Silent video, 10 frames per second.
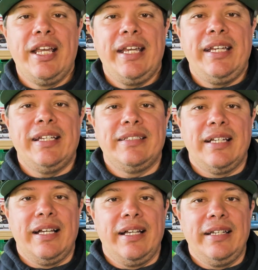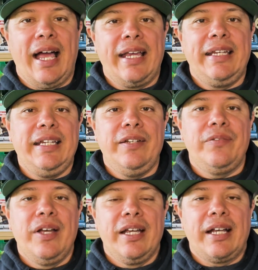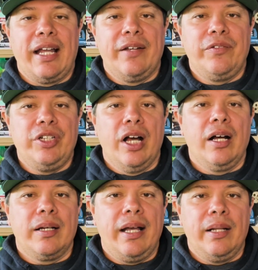He is a naive, kind of young